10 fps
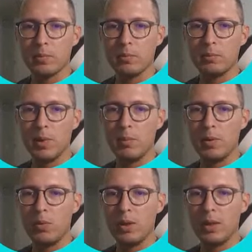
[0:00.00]
Maybe
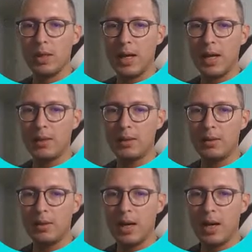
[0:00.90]
we can add
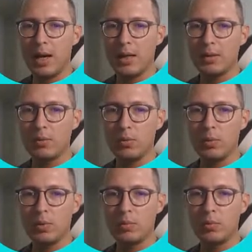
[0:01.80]
that. Well,
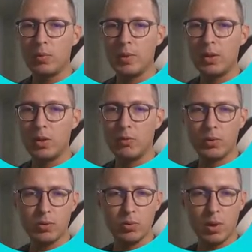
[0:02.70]
we've been going for
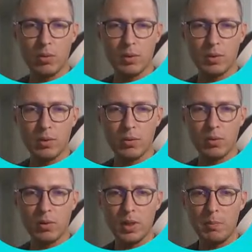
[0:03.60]
2 hours and
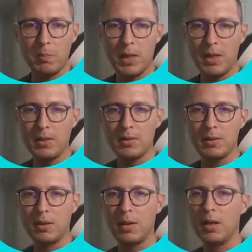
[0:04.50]
30 minutes.
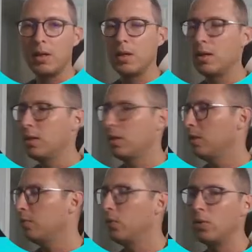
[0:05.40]

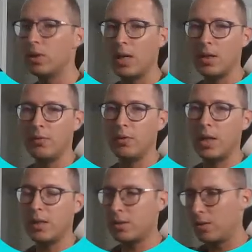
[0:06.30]
If you
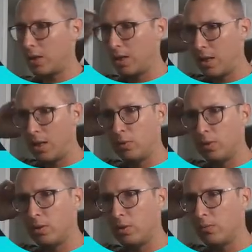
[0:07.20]
guys are okay with
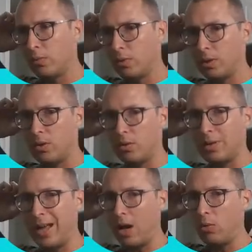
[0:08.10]
going for another
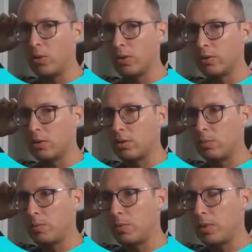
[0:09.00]
hour or so,
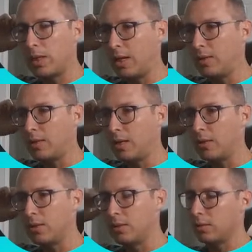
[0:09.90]
maybe we can add that
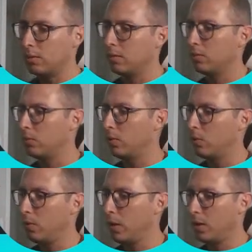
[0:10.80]
real
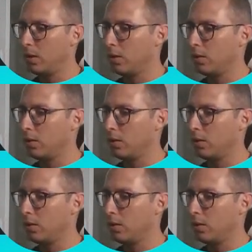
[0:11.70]
quick.